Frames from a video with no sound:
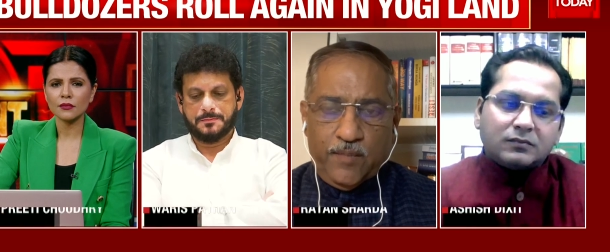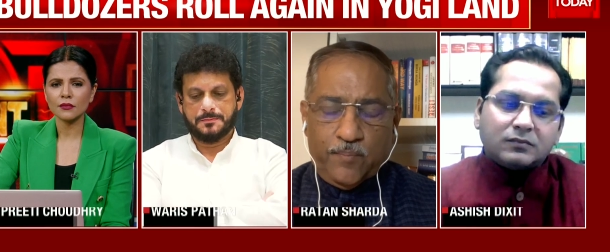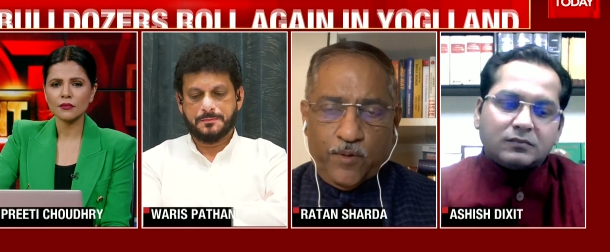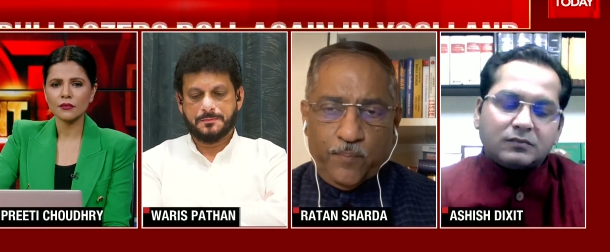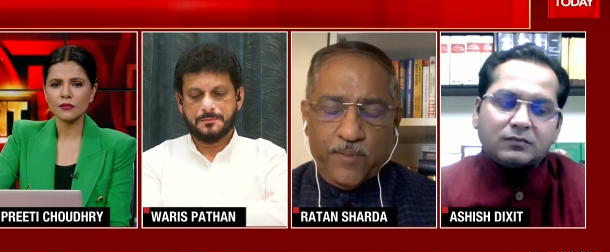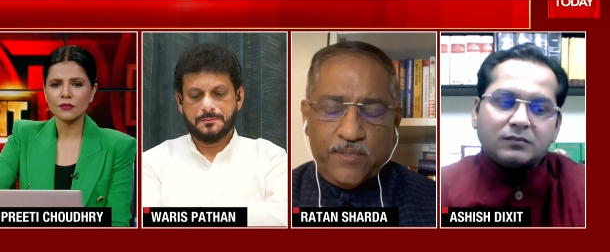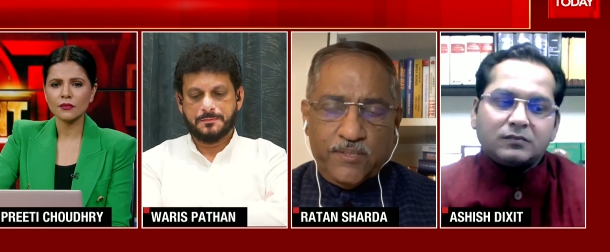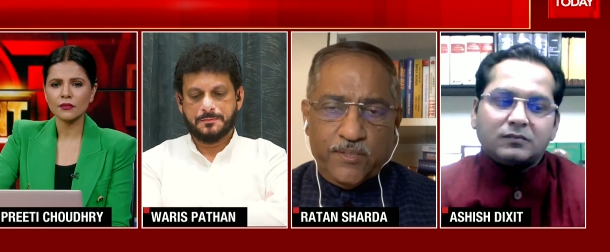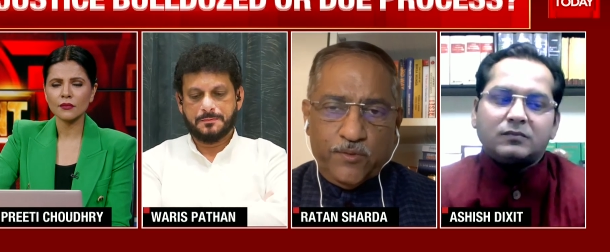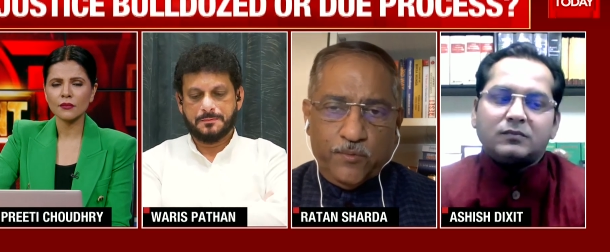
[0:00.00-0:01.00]
Speaker 1: properties
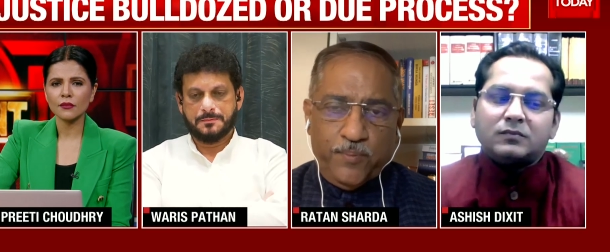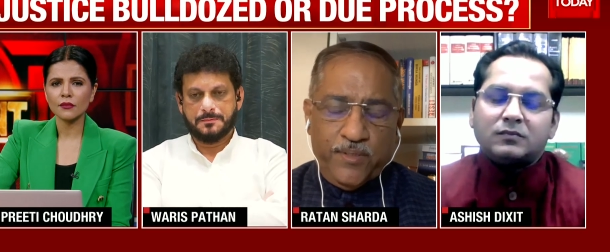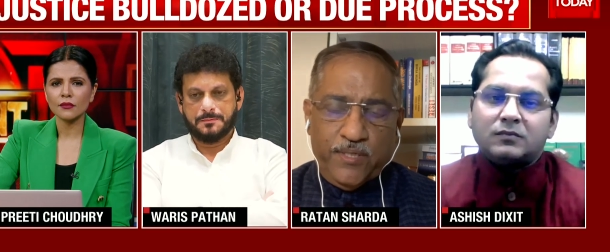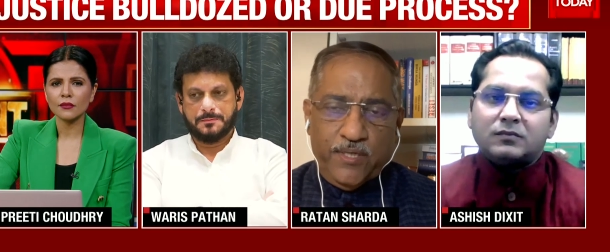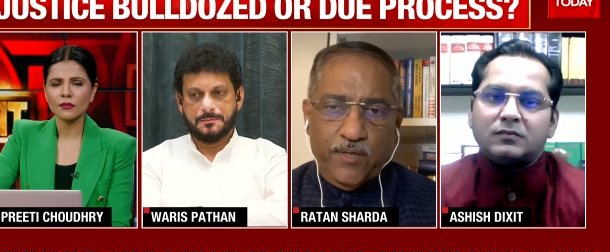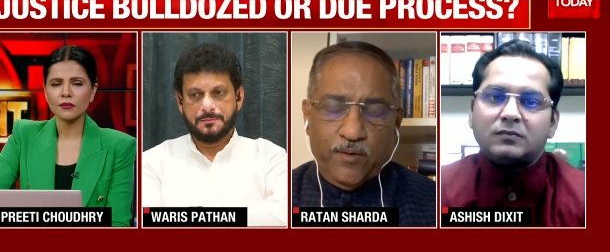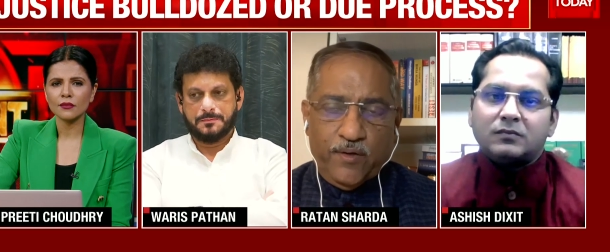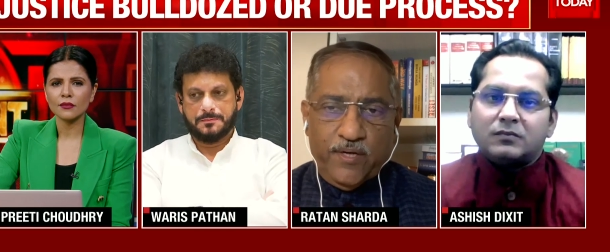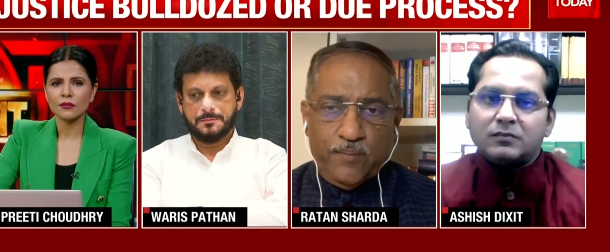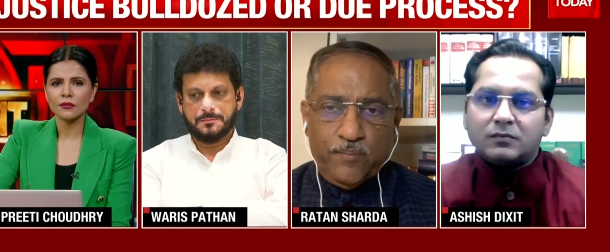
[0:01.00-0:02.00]
in UP, in
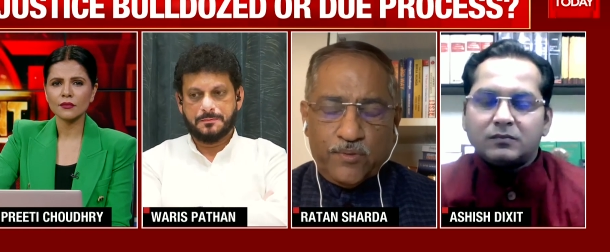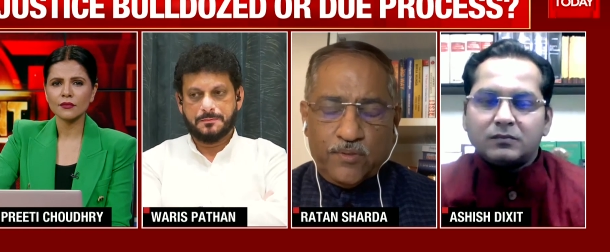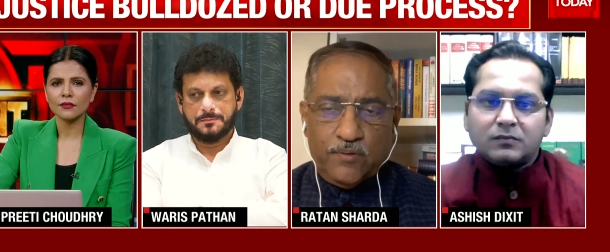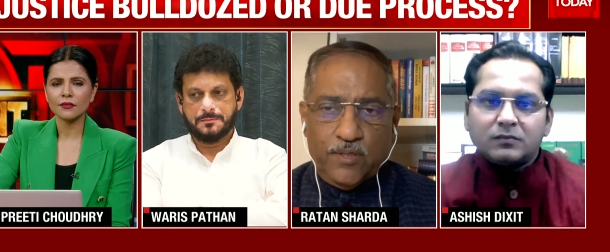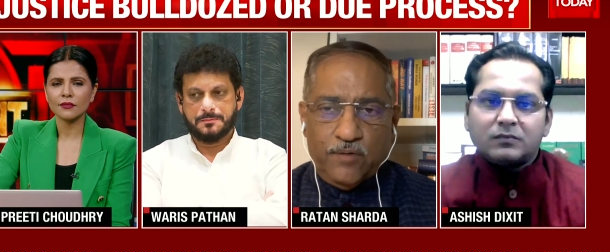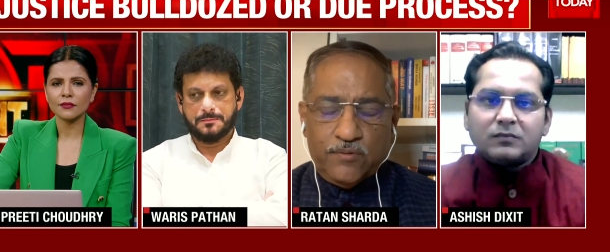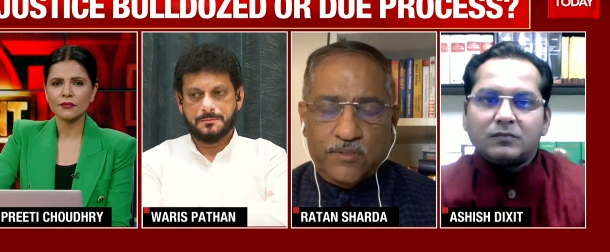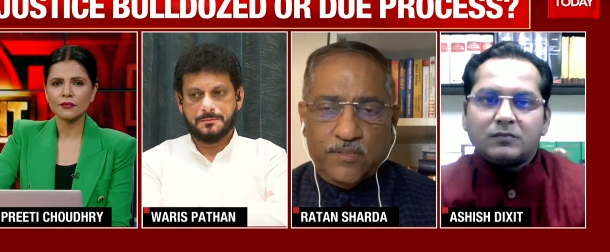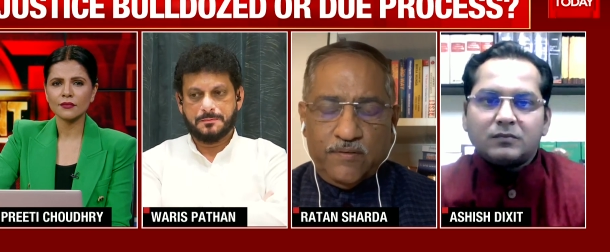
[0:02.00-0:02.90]
Noida, most of the houses that